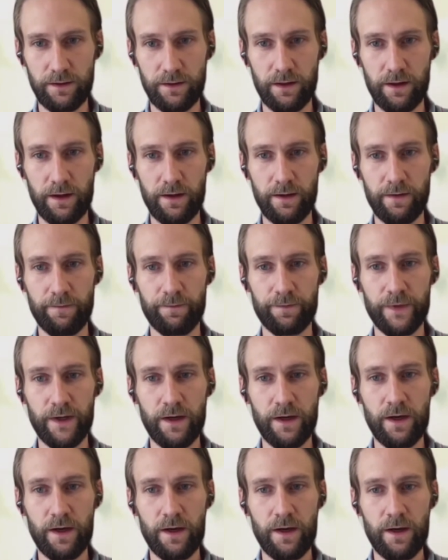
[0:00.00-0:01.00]

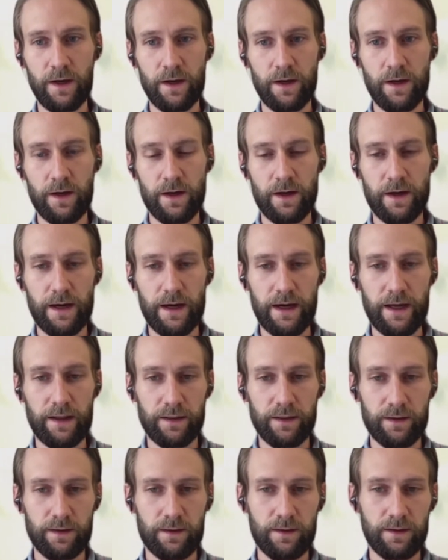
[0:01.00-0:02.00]

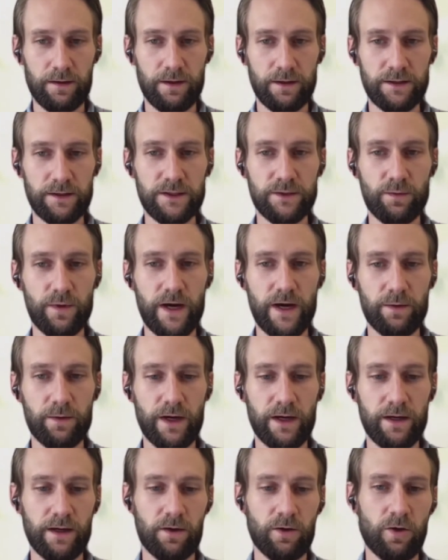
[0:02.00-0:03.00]
And this is why we
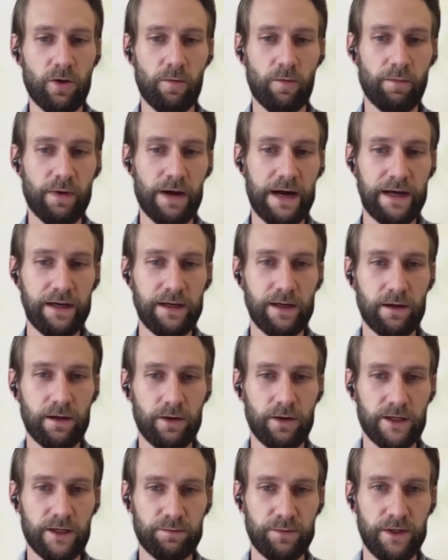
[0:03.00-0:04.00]
are now combining
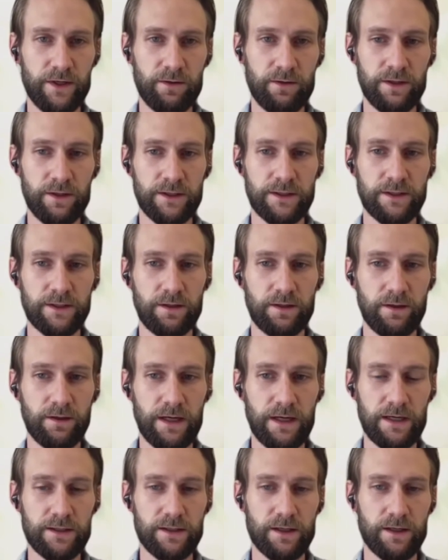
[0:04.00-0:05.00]
our experience, the
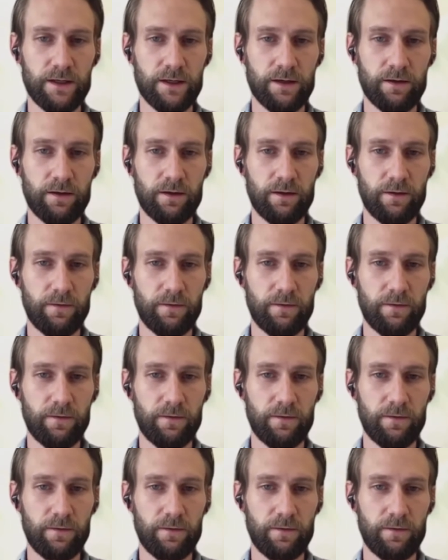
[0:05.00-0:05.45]
data